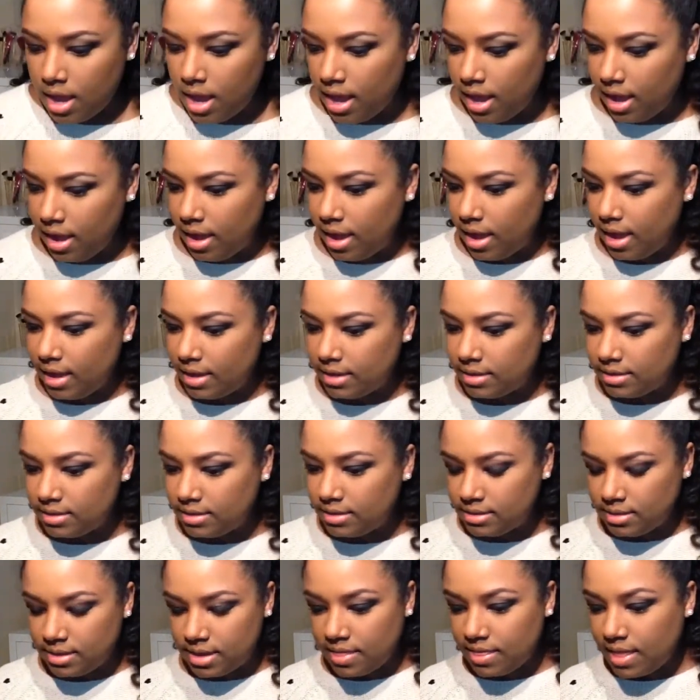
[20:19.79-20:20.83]

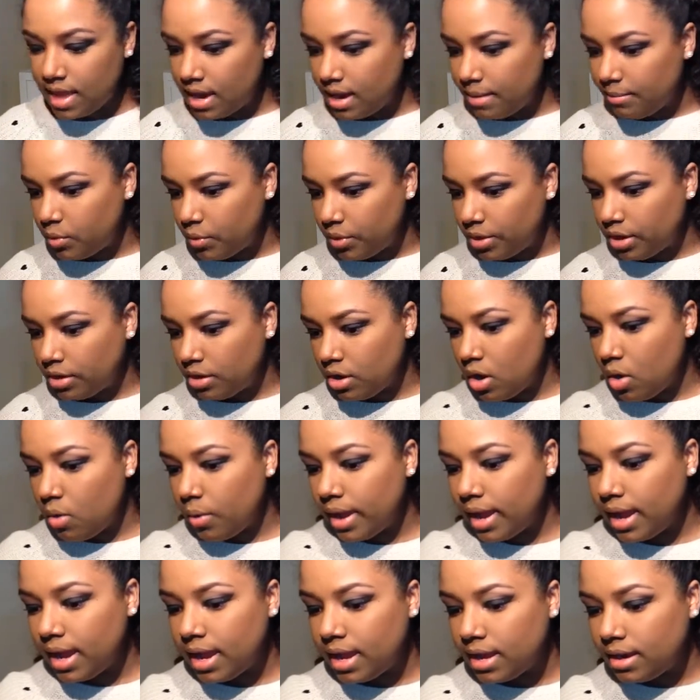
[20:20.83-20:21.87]
And then I'm going to go
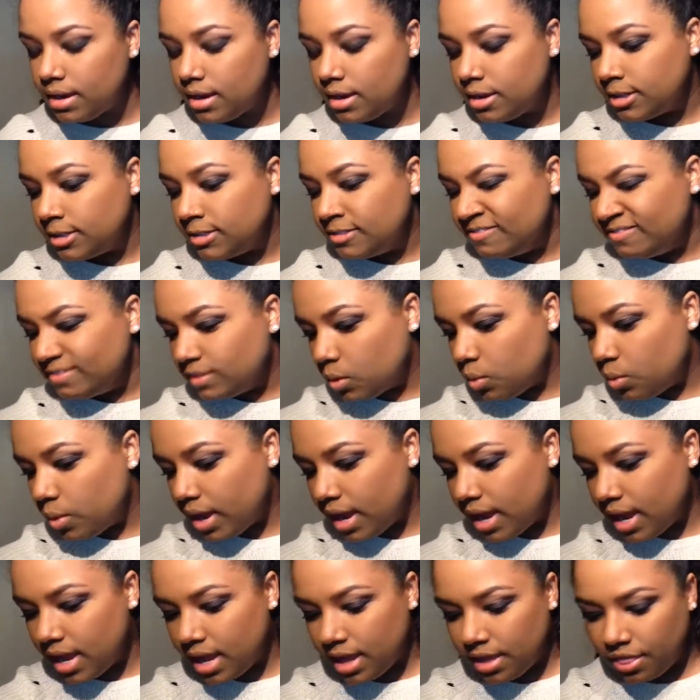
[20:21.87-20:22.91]
in
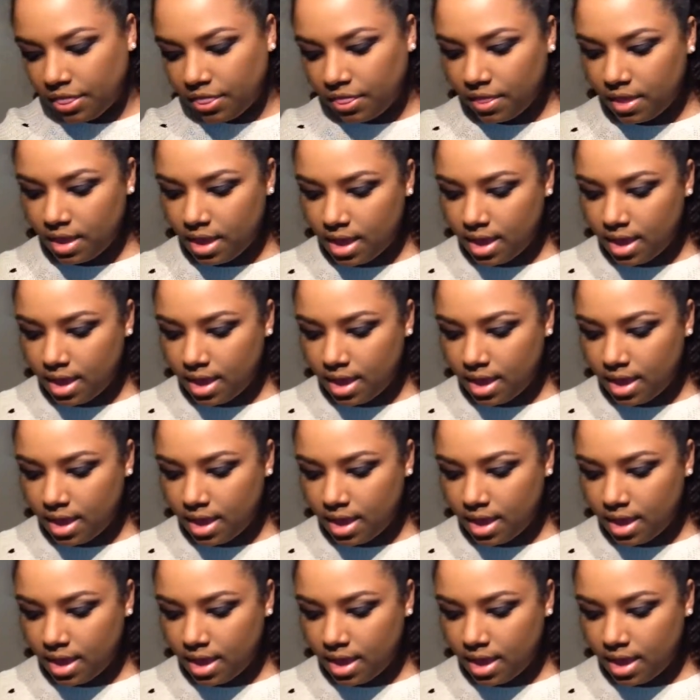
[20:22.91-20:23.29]
with